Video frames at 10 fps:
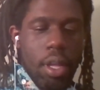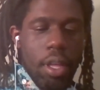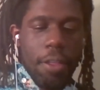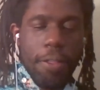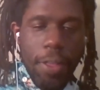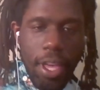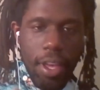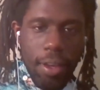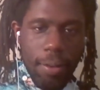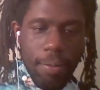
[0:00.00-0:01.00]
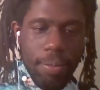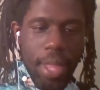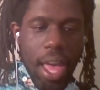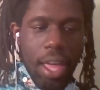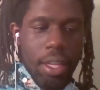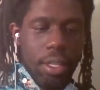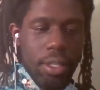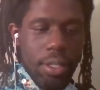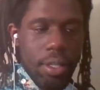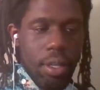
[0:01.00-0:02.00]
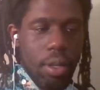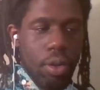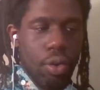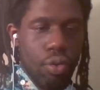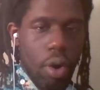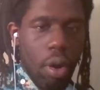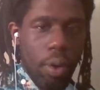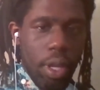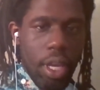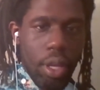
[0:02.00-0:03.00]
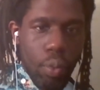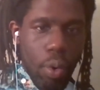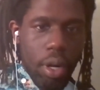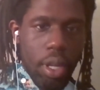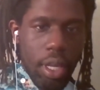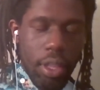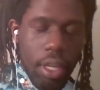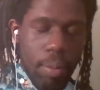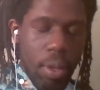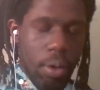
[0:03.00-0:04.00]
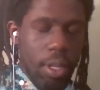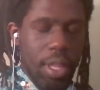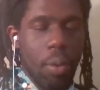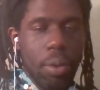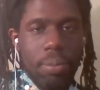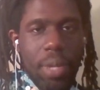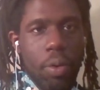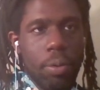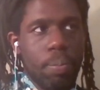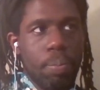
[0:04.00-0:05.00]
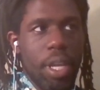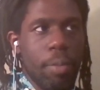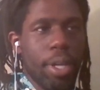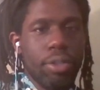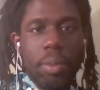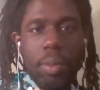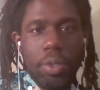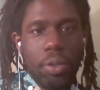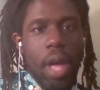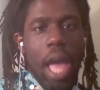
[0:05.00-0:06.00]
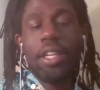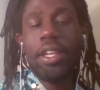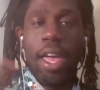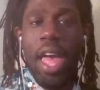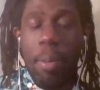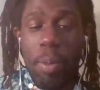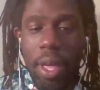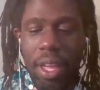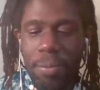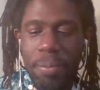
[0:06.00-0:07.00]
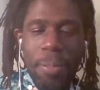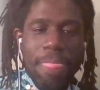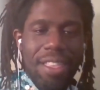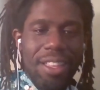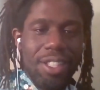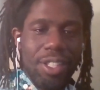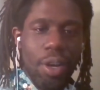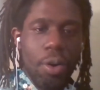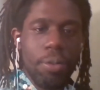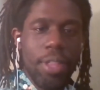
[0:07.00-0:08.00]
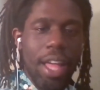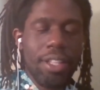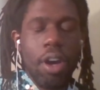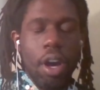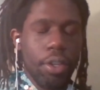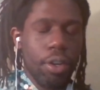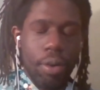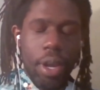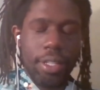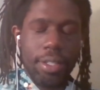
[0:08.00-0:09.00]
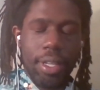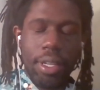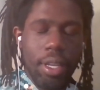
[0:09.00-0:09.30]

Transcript: thing that is growing and working in the community. That would be my dream come true. I could die a happy man. So that's on the horizon.